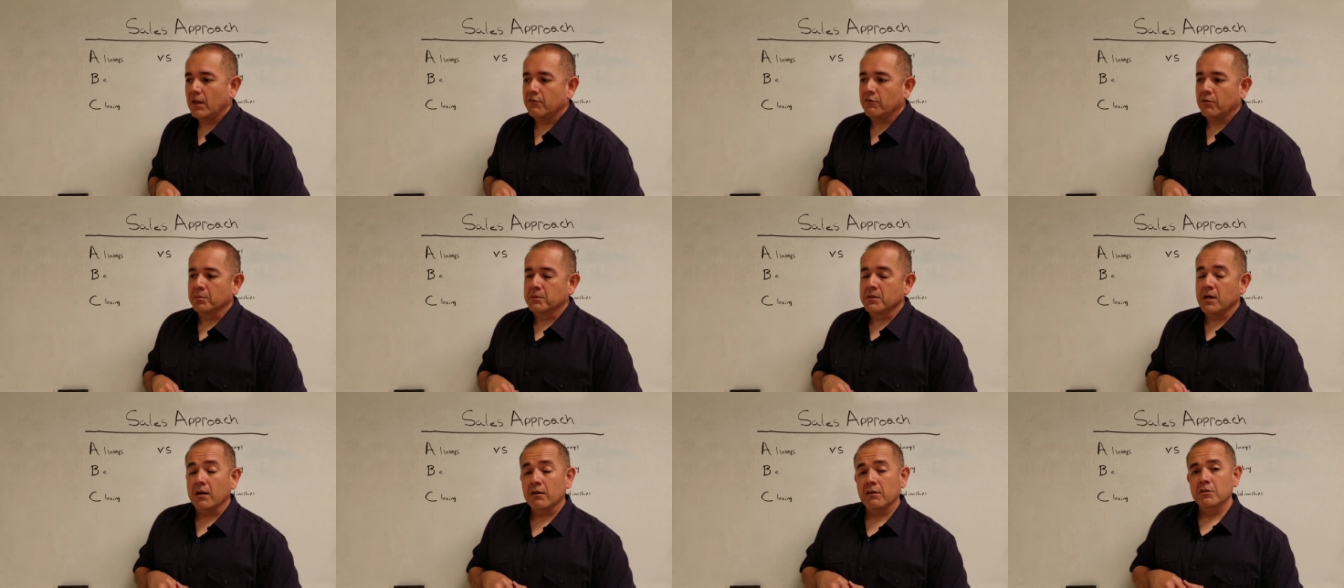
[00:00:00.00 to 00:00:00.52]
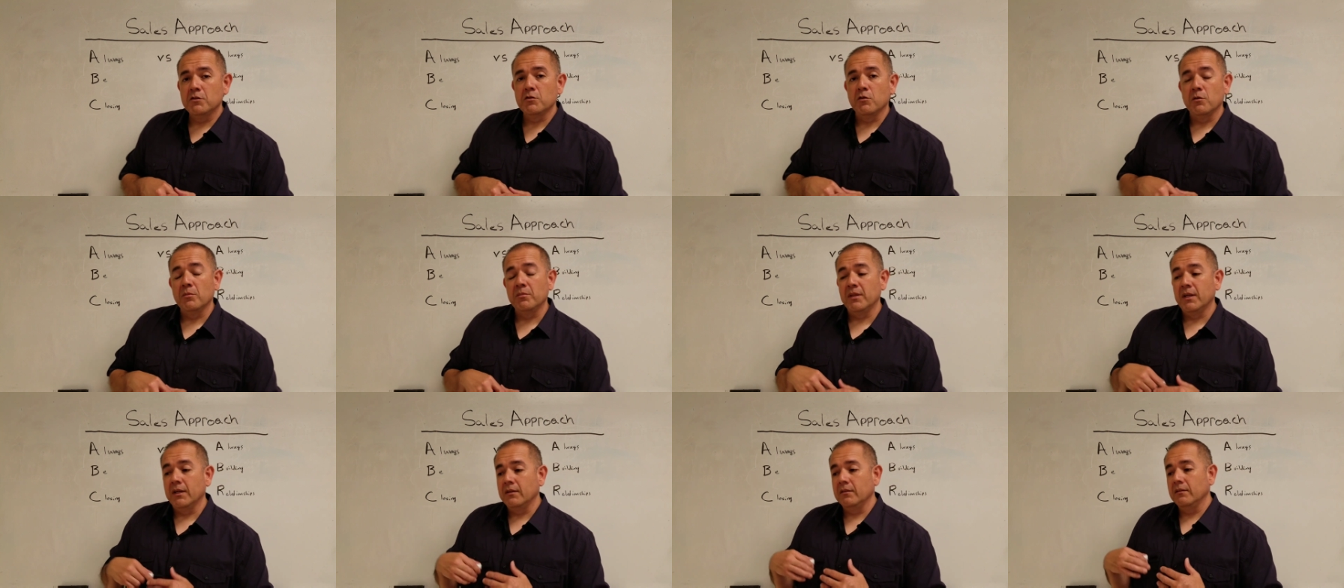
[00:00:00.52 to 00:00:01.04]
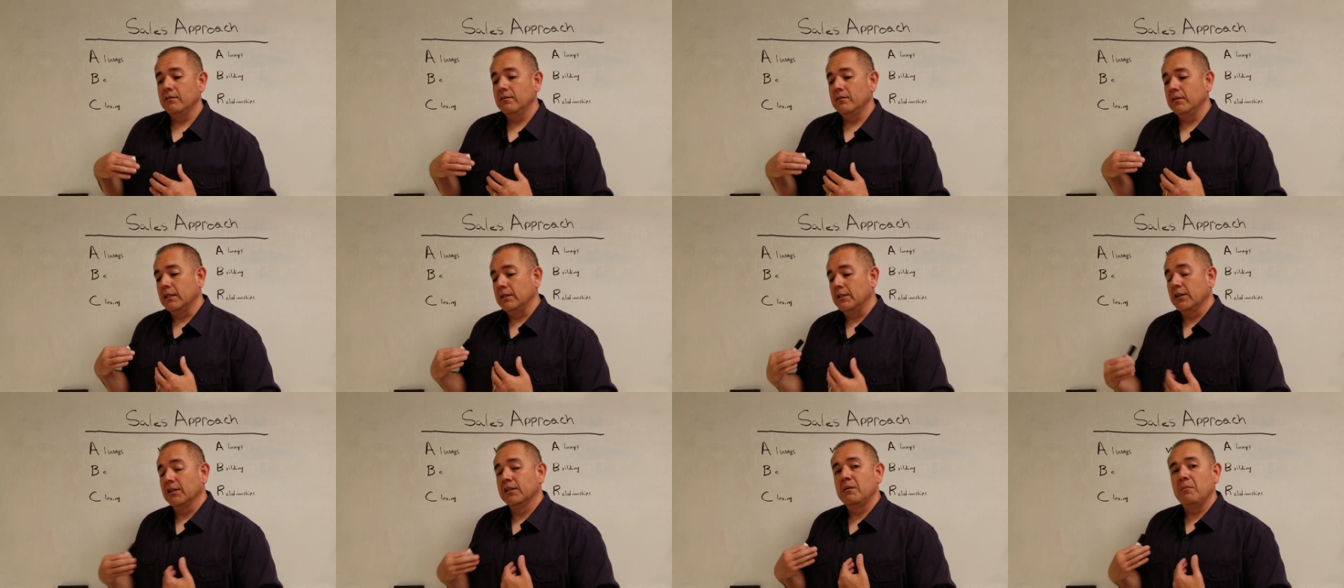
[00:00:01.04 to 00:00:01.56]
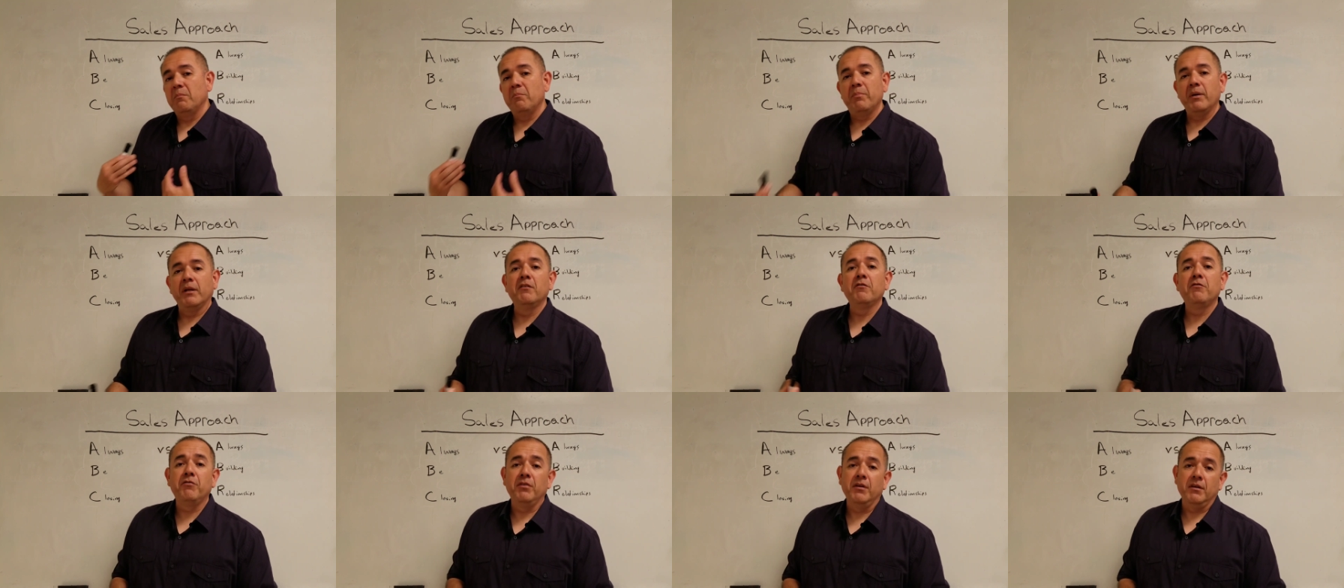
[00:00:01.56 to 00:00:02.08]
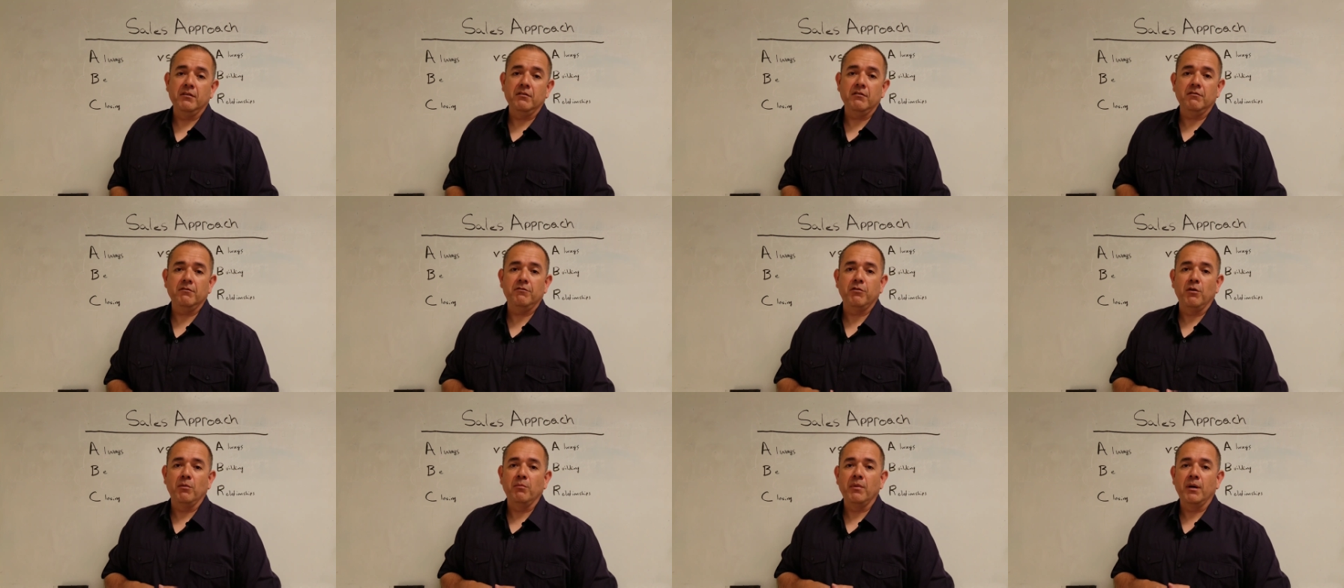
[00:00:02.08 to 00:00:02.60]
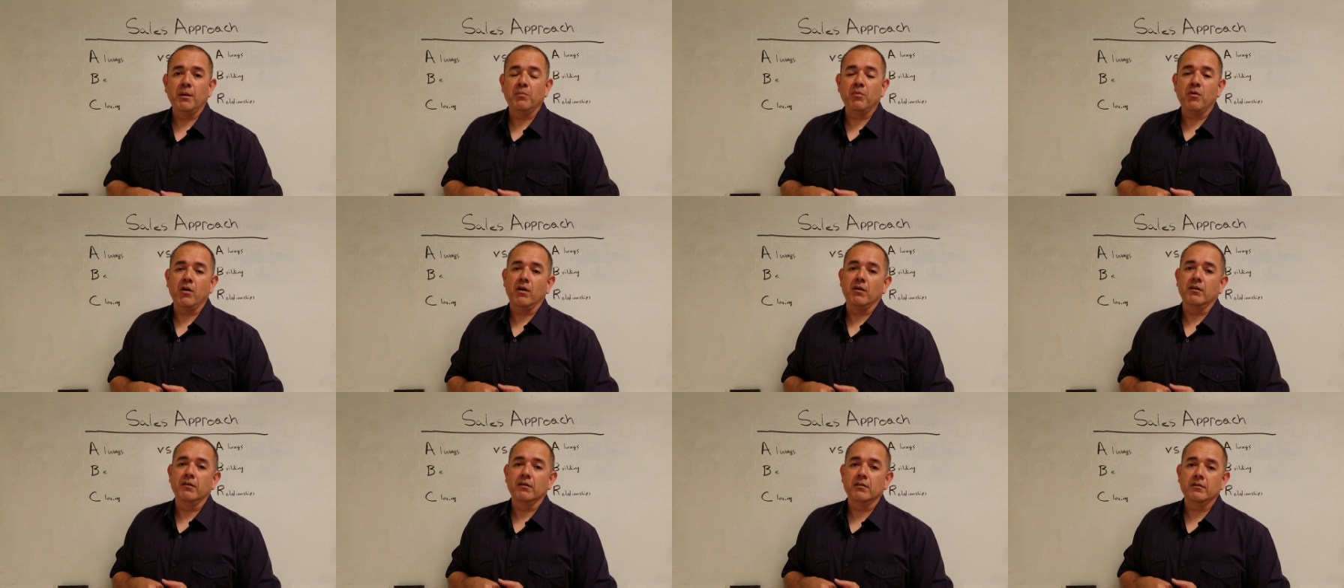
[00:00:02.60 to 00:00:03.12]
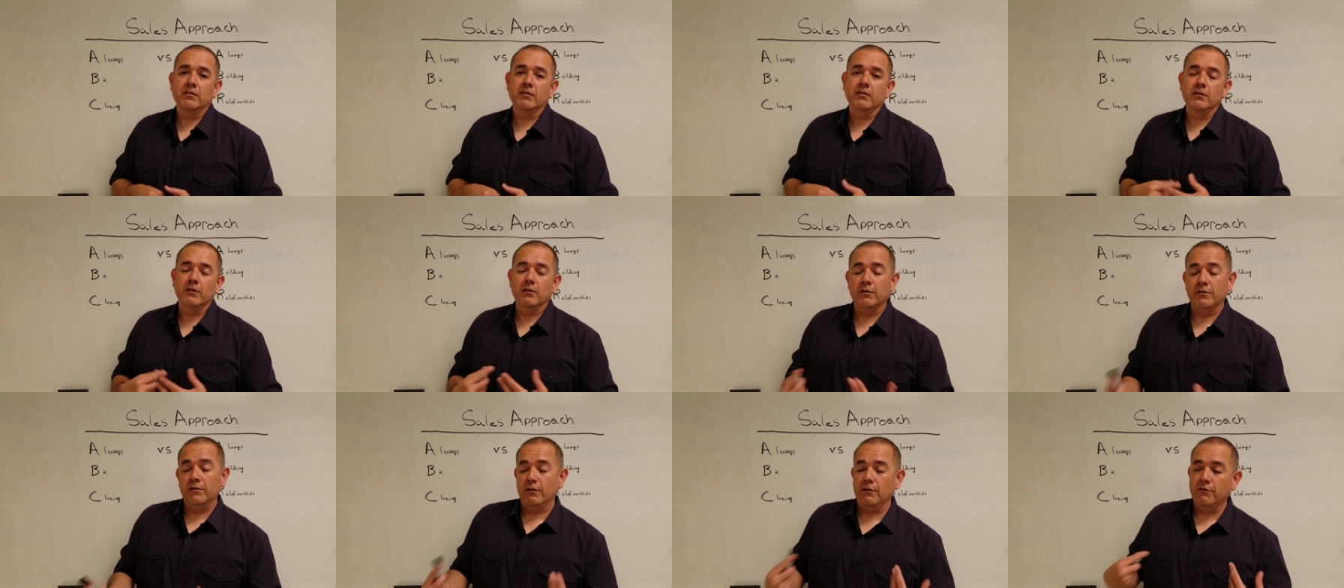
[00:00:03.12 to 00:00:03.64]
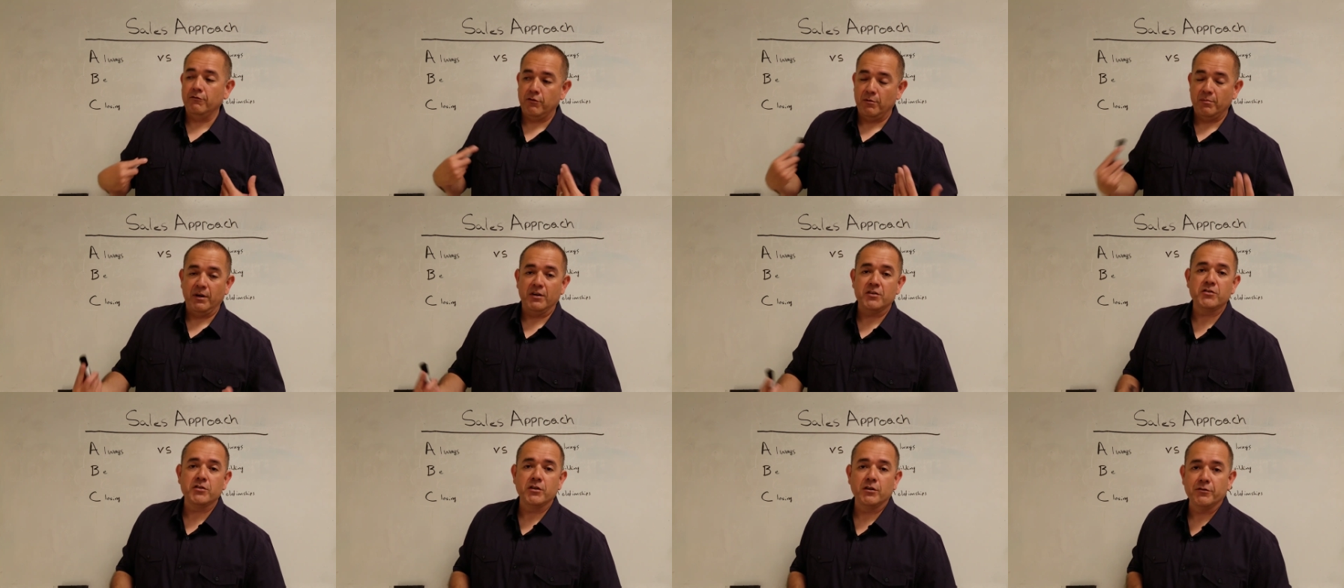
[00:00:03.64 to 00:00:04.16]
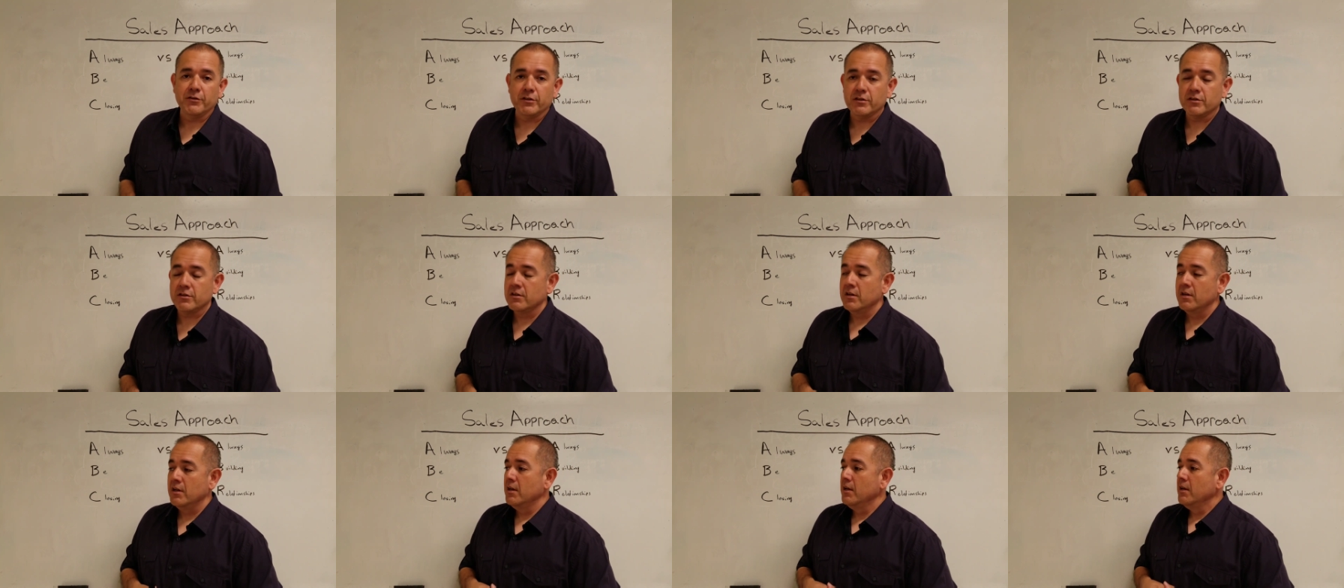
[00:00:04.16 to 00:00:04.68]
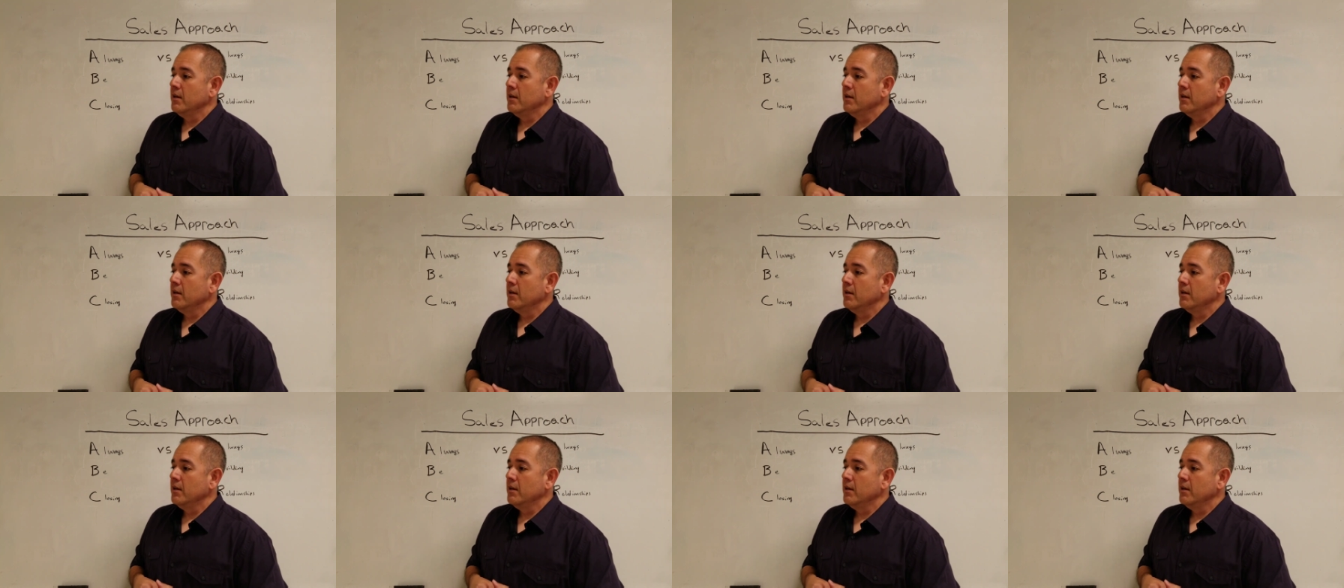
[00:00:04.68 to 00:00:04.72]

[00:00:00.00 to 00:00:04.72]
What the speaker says: from talking to them that they're going to benefit from my product or from my service,